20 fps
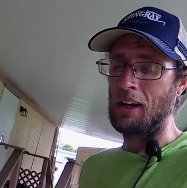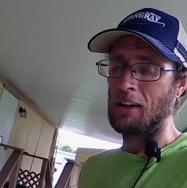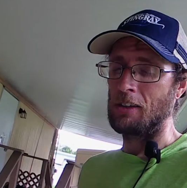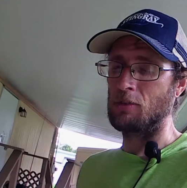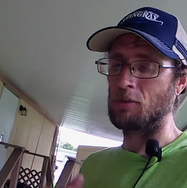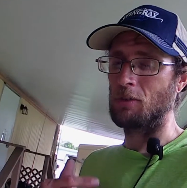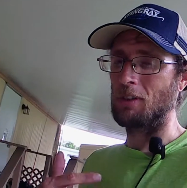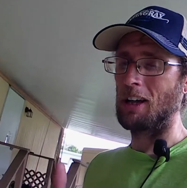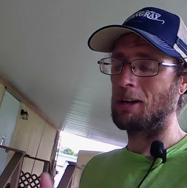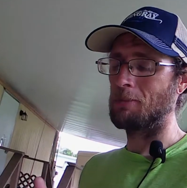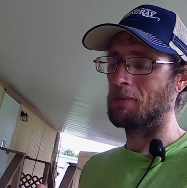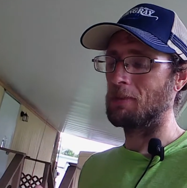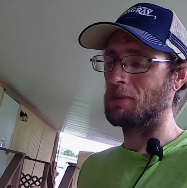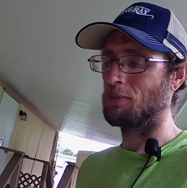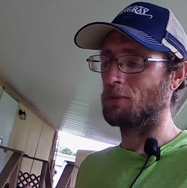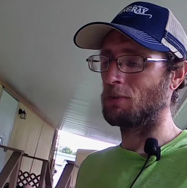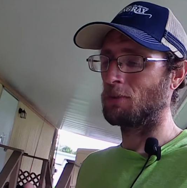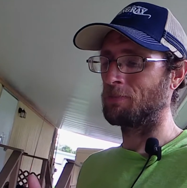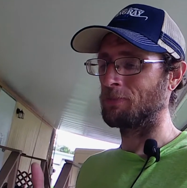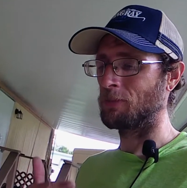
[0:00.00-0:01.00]
So a lot of
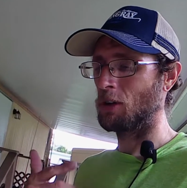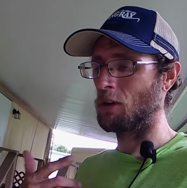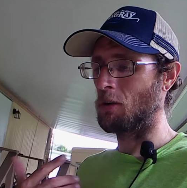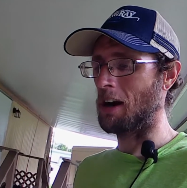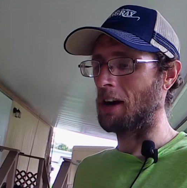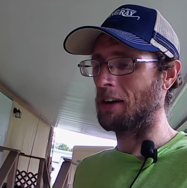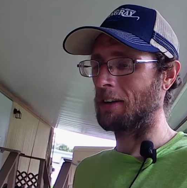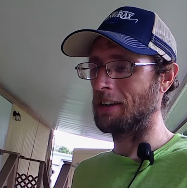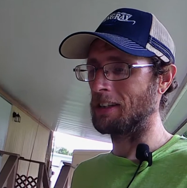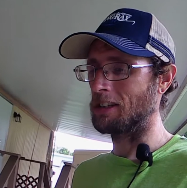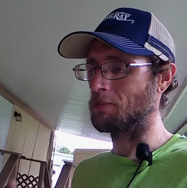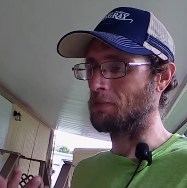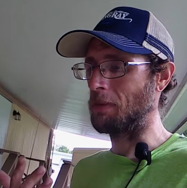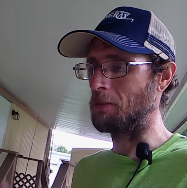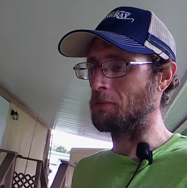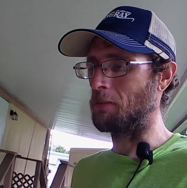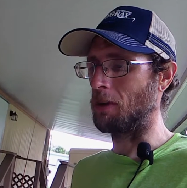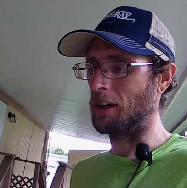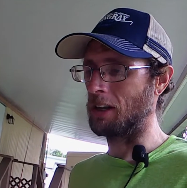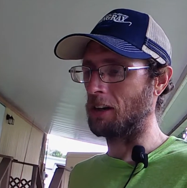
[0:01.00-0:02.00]
people go out and they
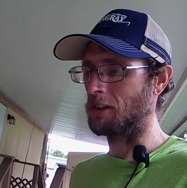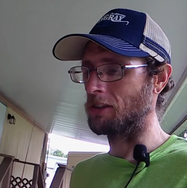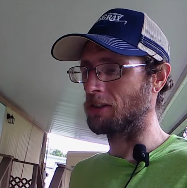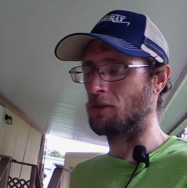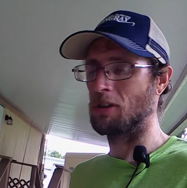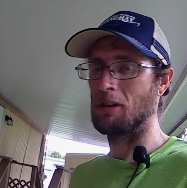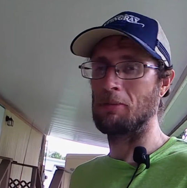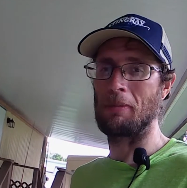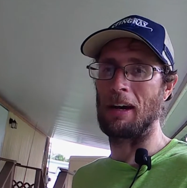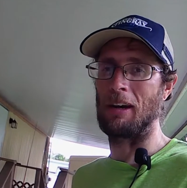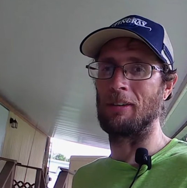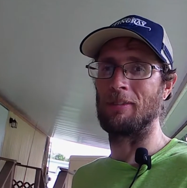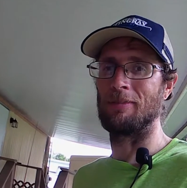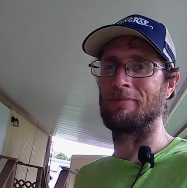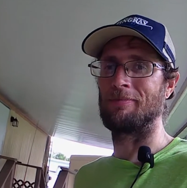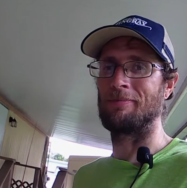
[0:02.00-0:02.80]
spend money on a screen mount.